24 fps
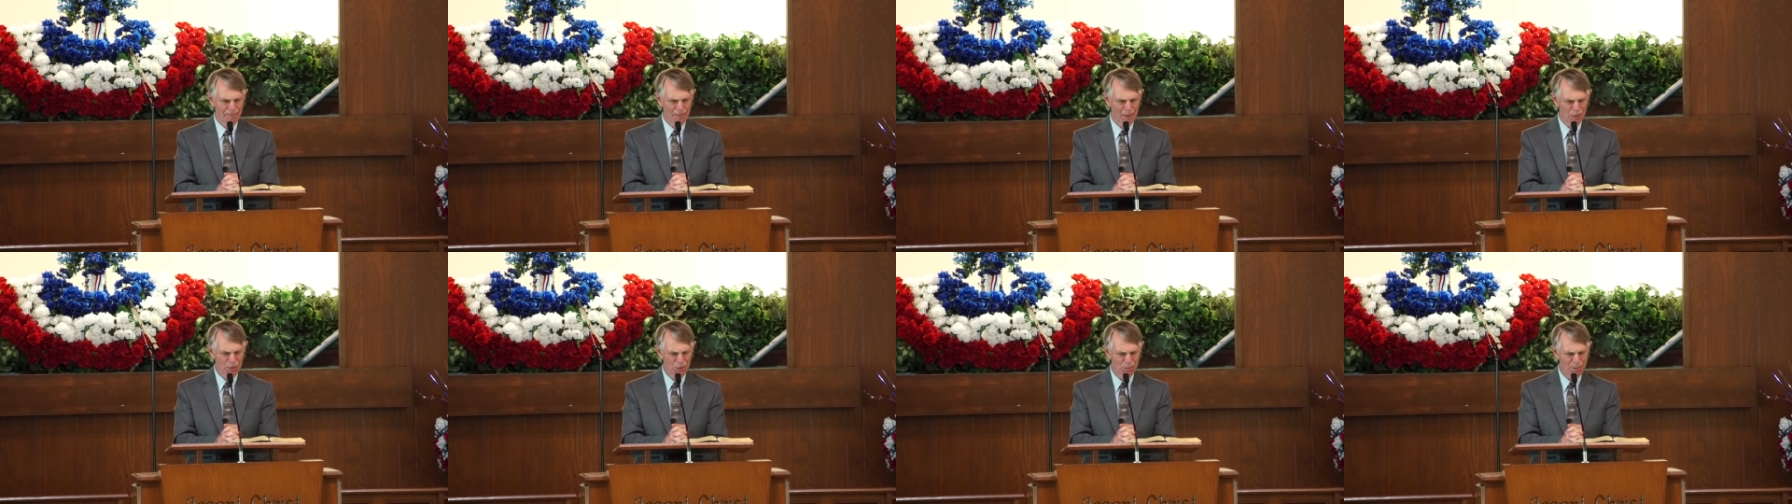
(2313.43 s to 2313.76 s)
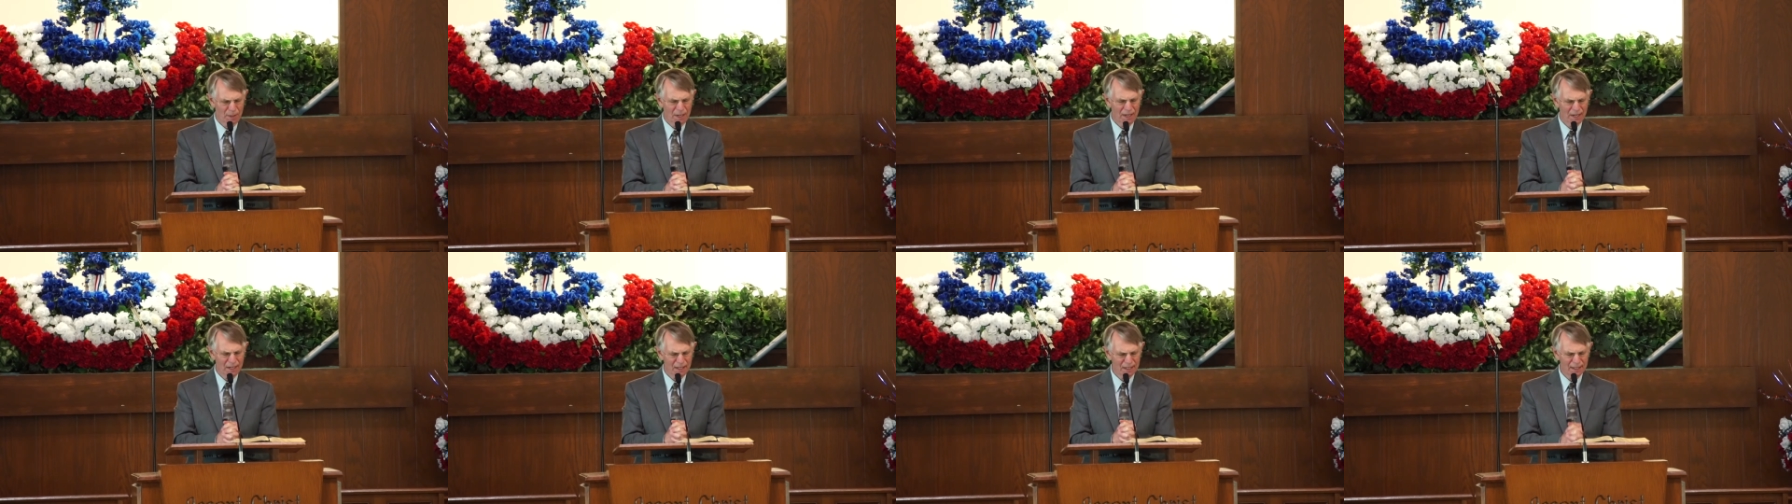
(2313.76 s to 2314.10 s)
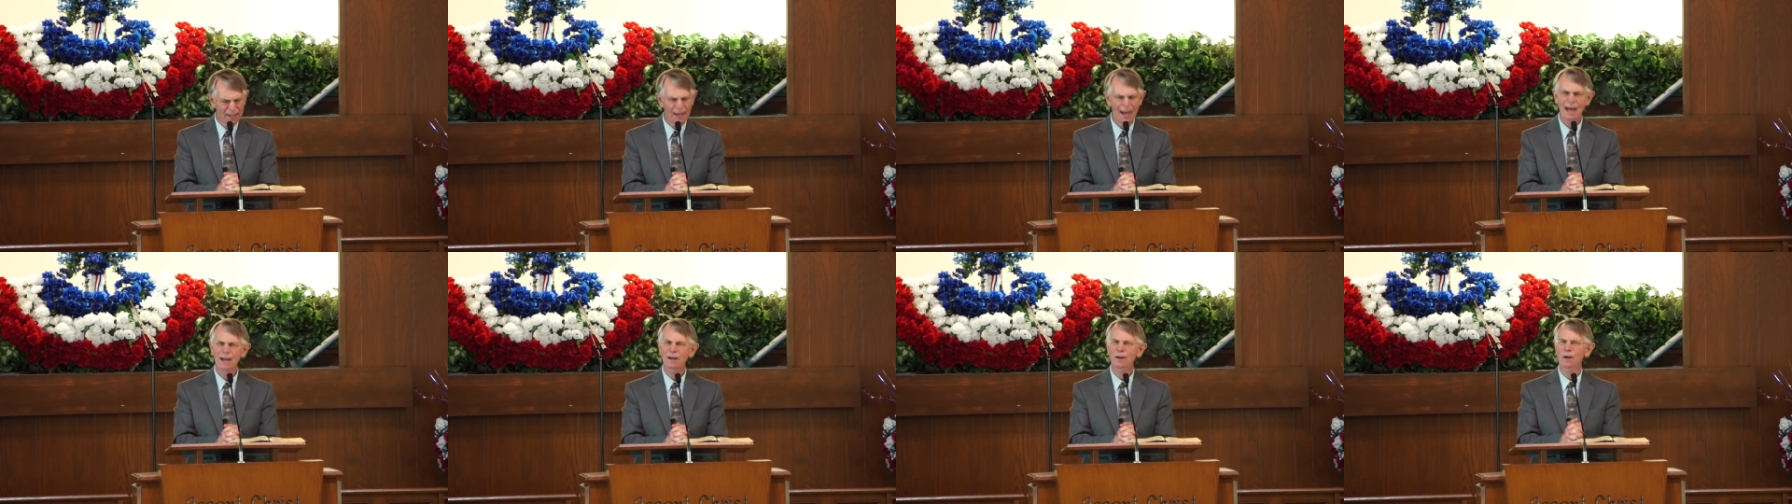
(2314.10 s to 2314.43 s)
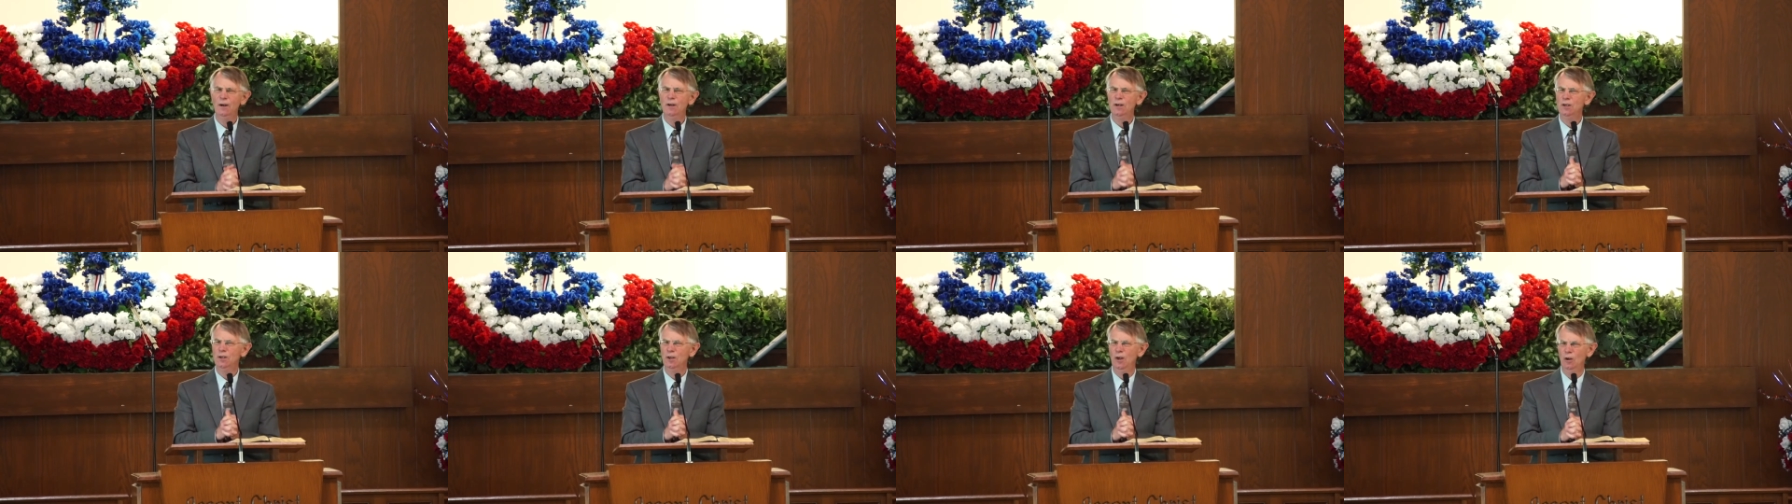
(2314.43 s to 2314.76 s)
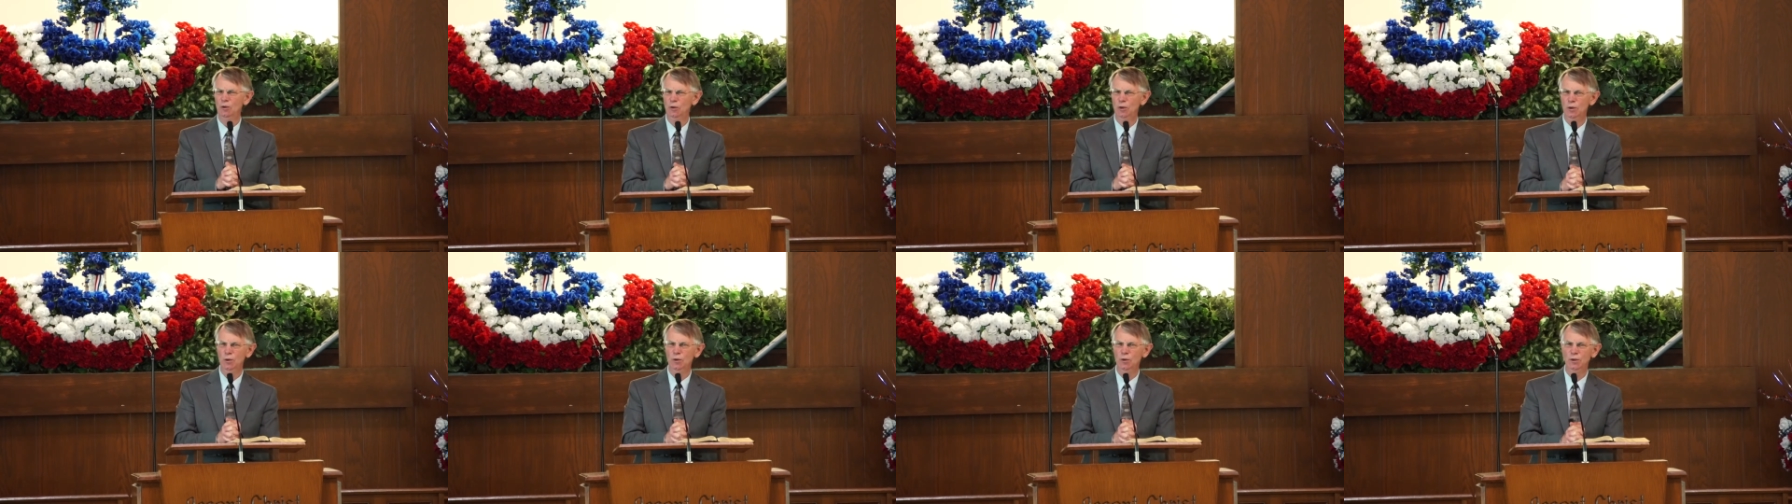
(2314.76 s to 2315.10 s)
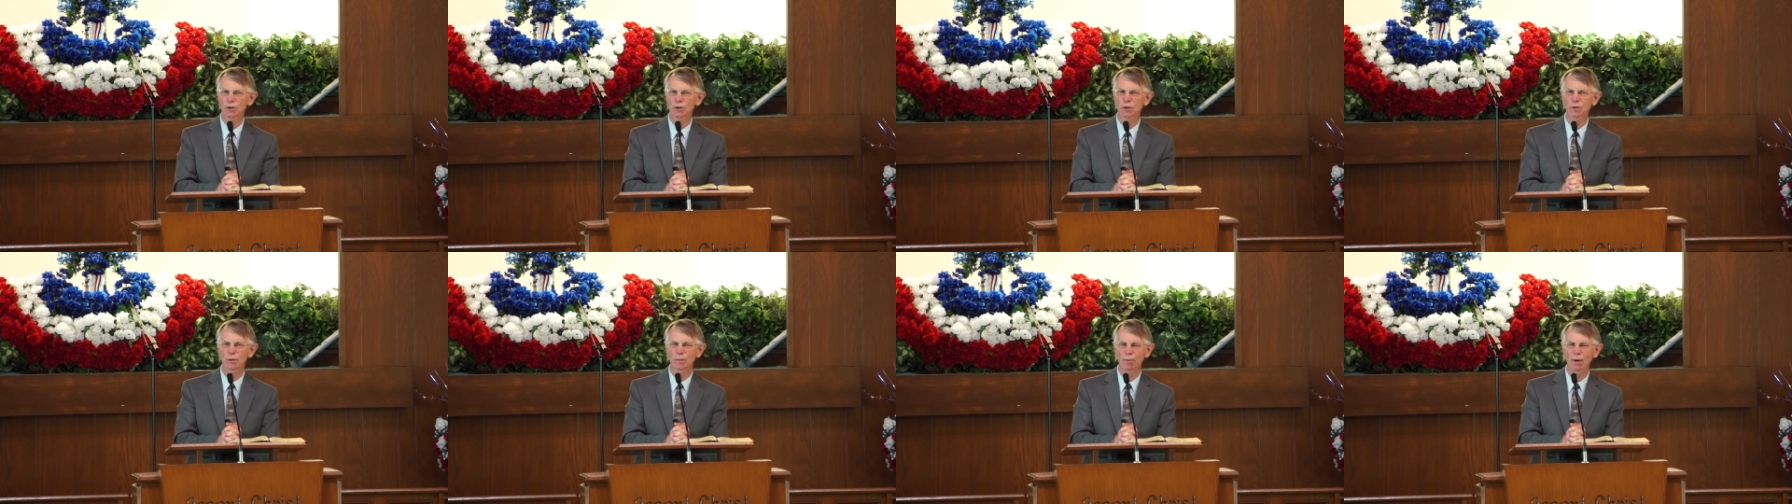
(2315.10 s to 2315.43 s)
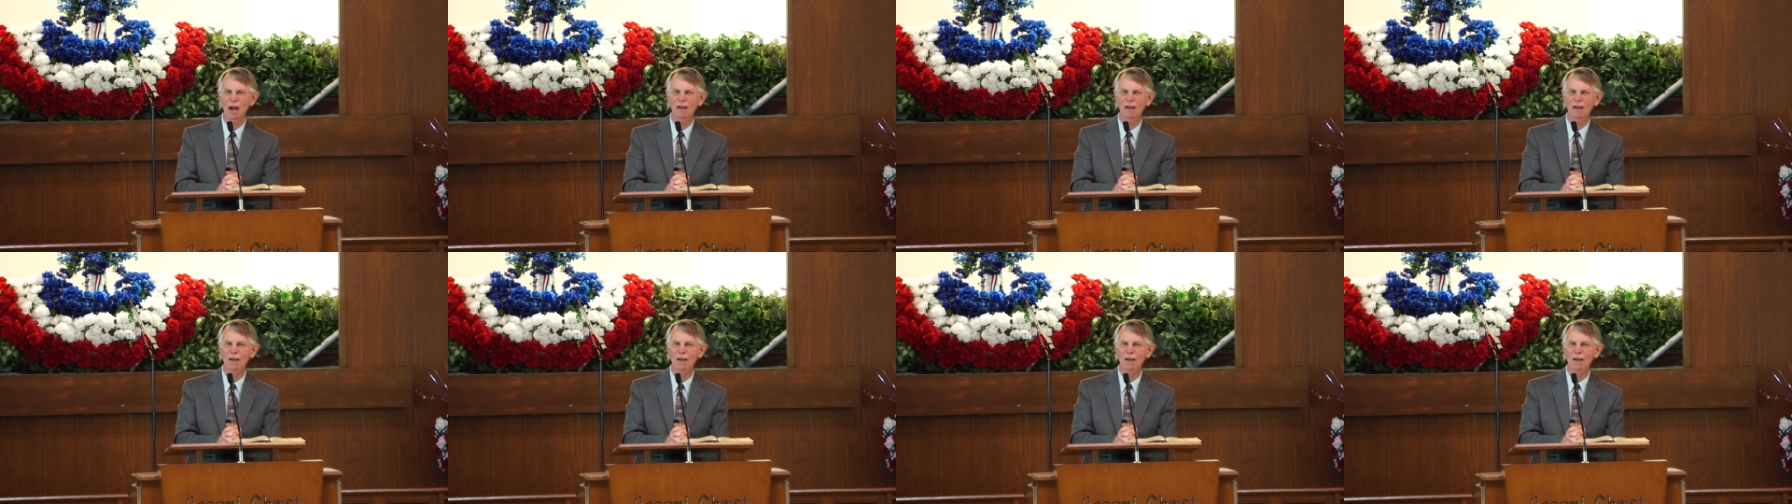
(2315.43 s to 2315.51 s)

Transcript: They're speaking to God here to, to, to the